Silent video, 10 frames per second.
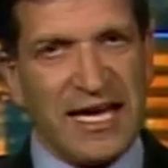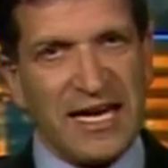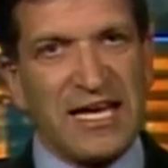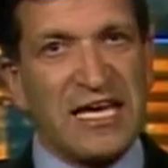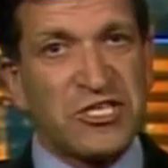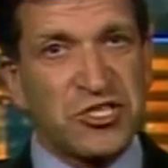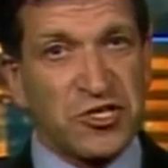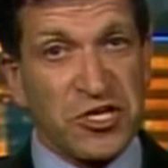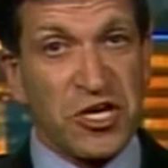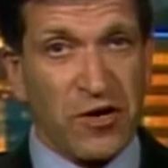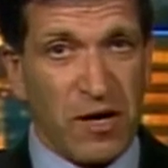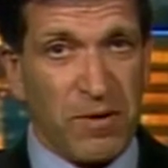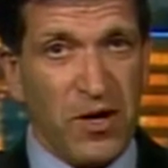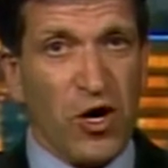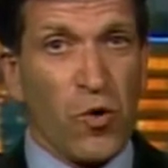in Eastern
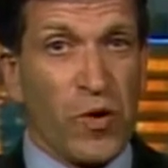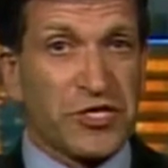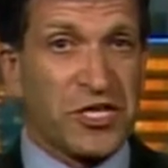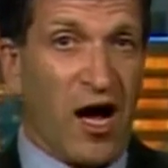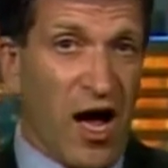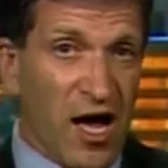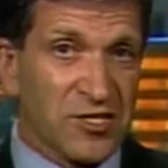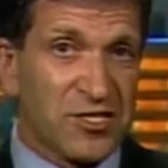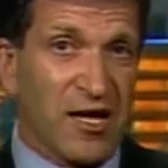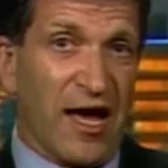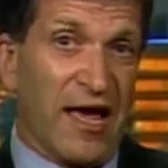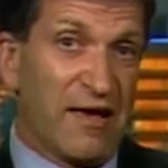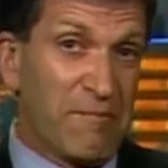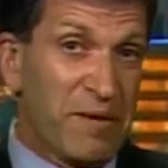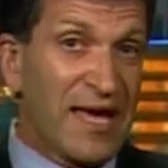Europe, which caused
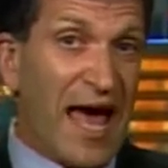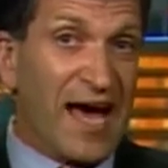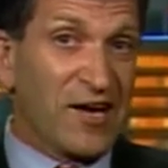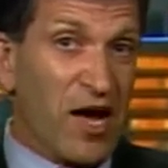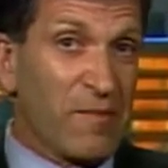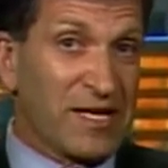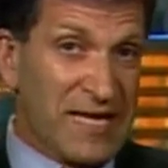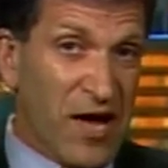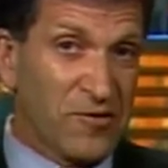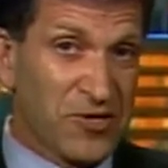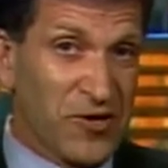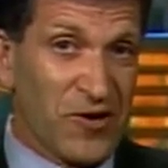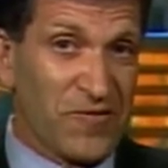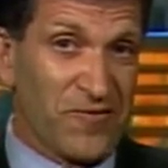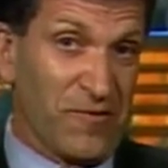a big economic
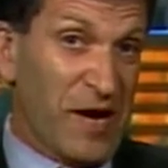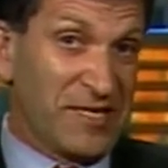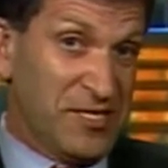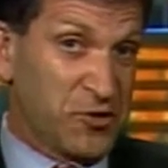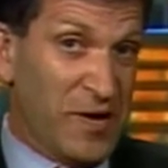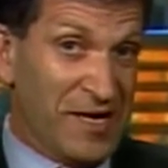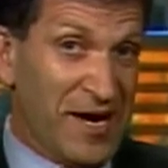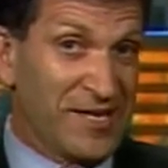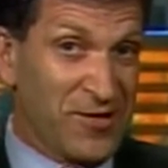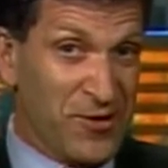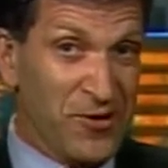downturn from 1929 to